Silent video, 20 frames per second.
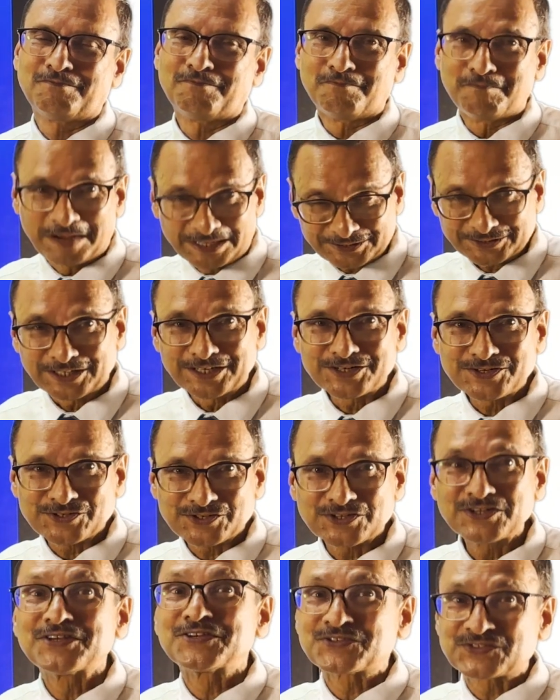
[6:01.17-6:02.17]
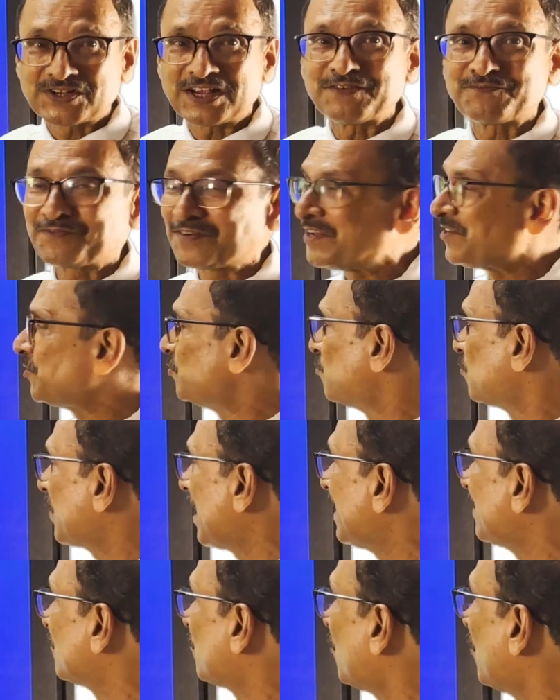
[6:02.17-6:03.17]
methods, safety, you
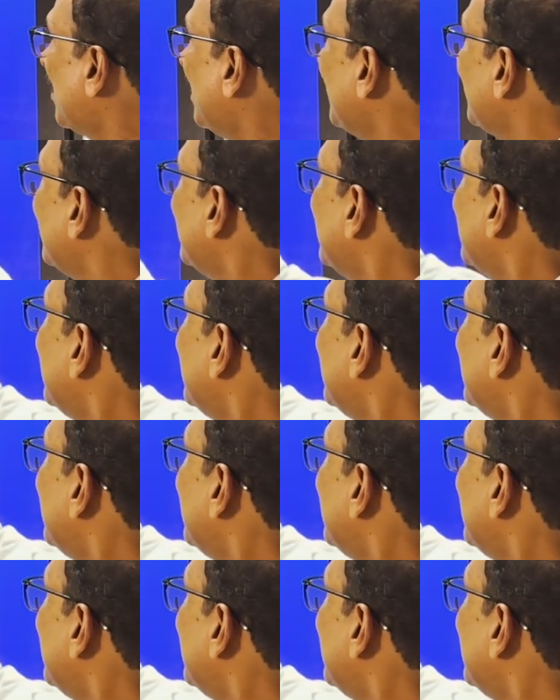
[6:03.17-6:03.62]
can go ahead.